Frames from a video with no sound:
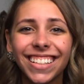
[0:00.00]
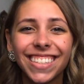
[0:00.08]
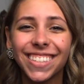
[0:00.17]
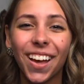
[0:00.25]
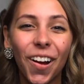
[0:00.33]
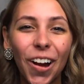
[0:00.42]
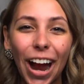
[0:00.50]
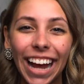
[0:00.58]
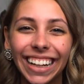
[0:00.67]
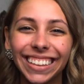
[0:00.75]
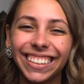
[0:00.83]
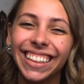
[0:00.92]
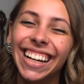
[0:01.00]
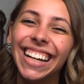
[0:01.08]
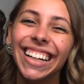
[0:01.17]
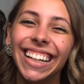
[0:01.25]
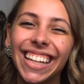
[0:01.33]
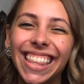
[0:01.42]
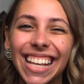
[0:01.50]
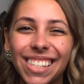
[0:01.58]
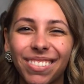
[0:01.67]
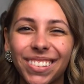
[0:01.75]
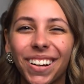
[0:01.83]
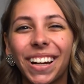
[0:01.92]
It's so great.
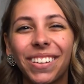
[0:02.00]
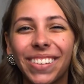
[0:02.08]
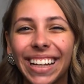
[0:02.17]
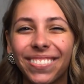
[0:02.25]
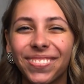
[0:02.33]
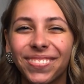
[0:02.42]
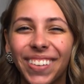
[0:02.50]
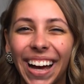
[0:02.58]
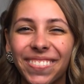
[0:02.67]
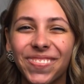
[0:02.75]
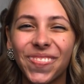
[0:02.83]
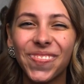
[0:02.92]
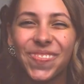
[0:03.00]
Thanks for joining me. Bye.